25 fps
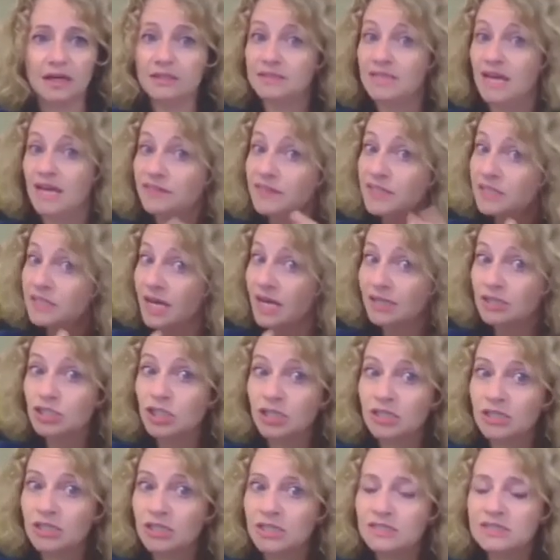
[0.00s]
definitely not
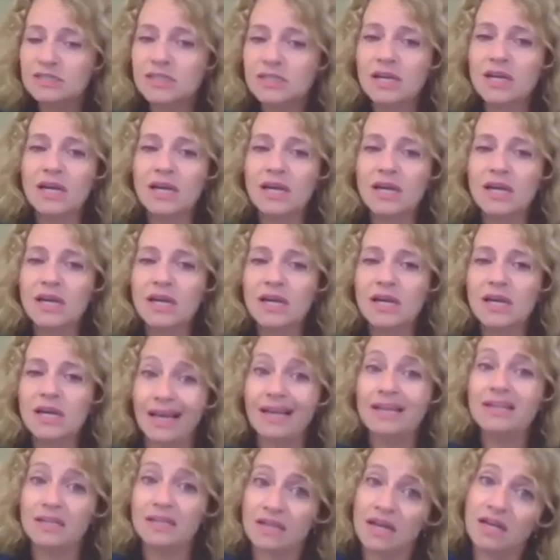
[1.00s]
attorneys, but
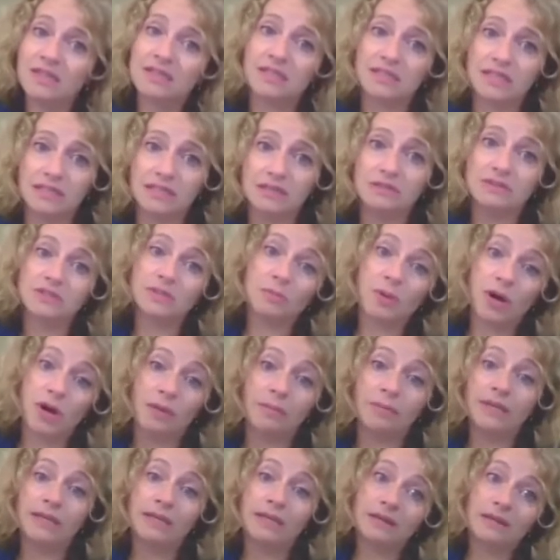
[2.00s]
likely not the legal
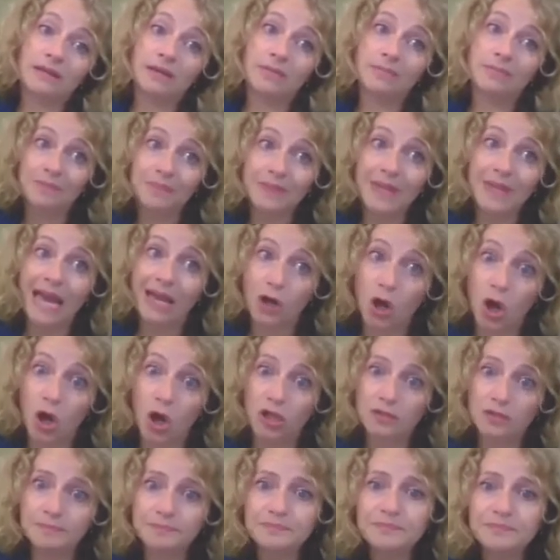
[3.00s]
department at
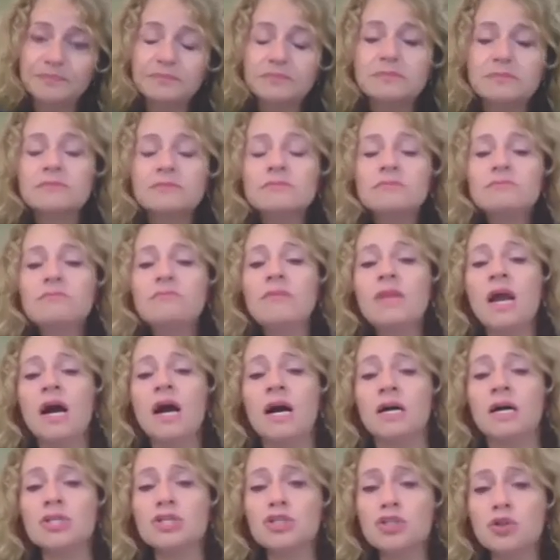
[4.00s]
all.
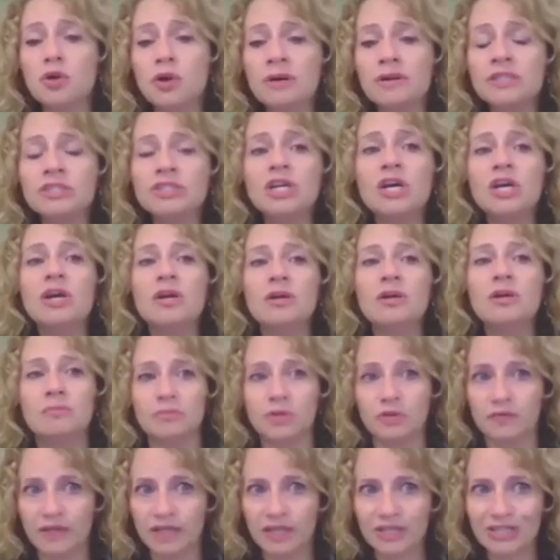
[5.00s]
Storage,
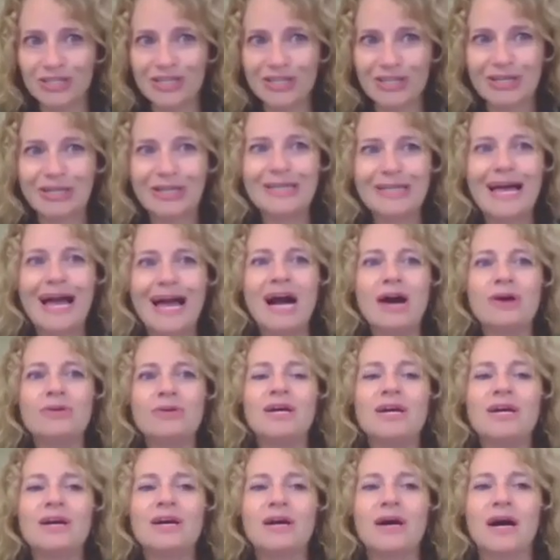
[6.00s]
moving into the
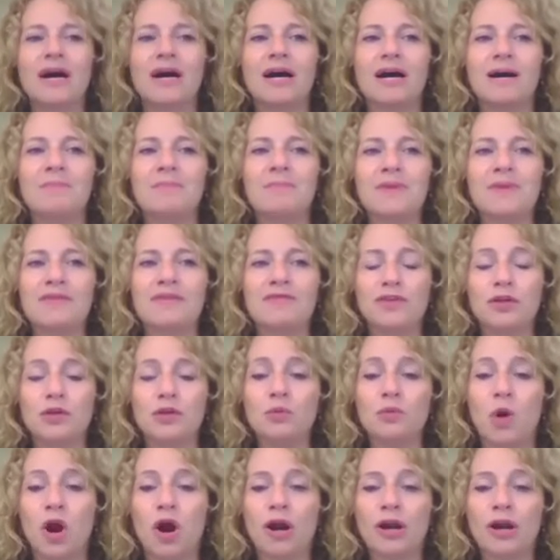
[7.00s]
cloud. If
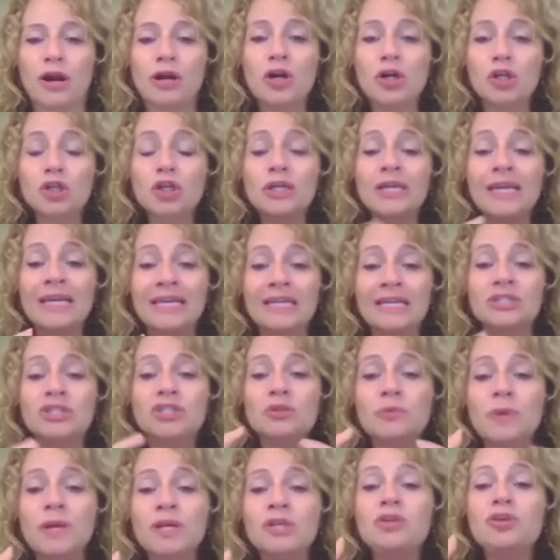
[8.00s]
you are looking
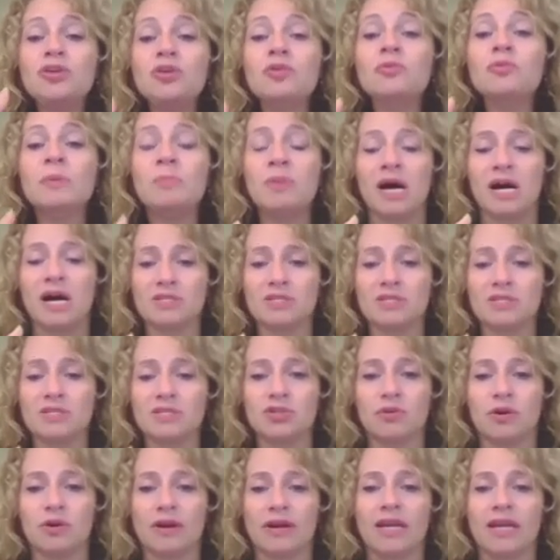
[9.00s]
into a new
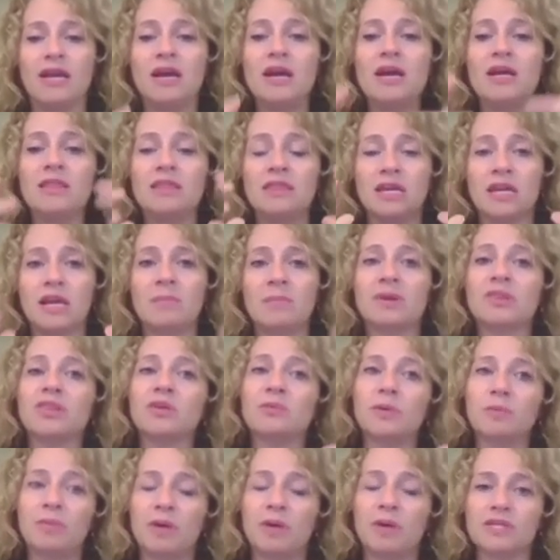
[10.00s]
repository, think about
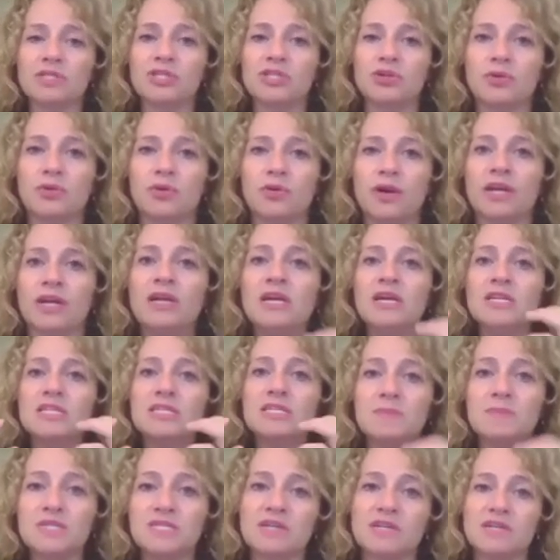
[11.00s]
the repository
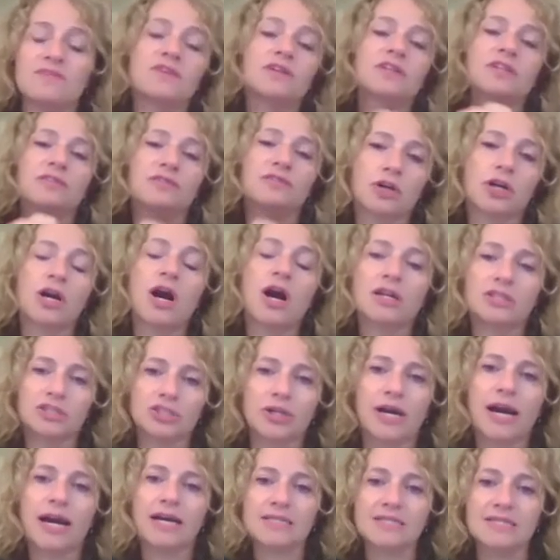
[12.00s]
specifically for
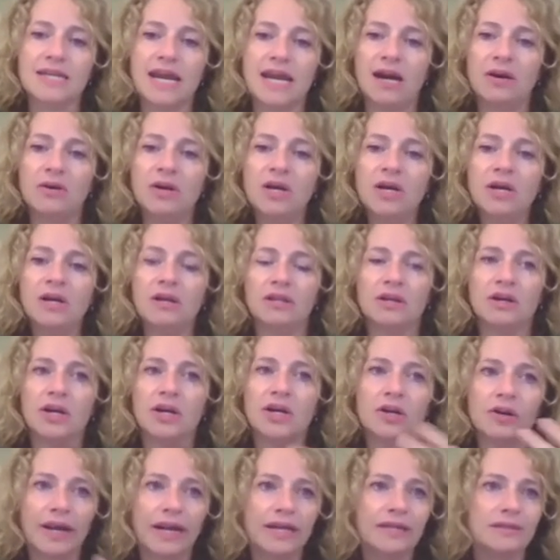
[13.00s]
contracts now. There
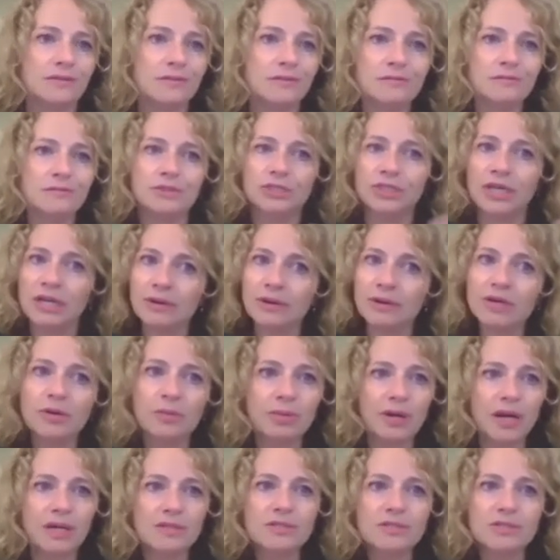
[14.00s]
are great generic
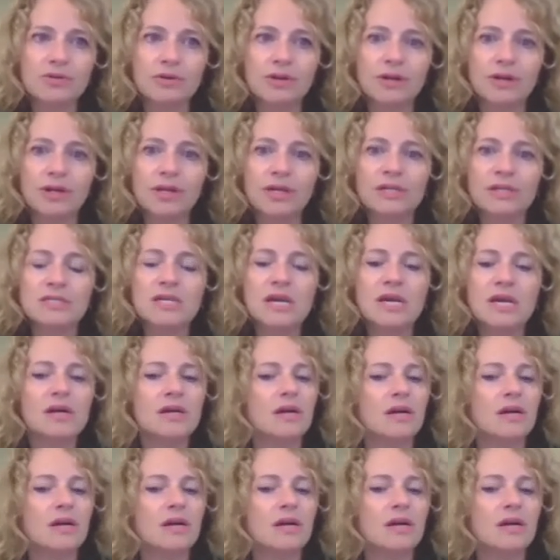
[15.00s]
repositories,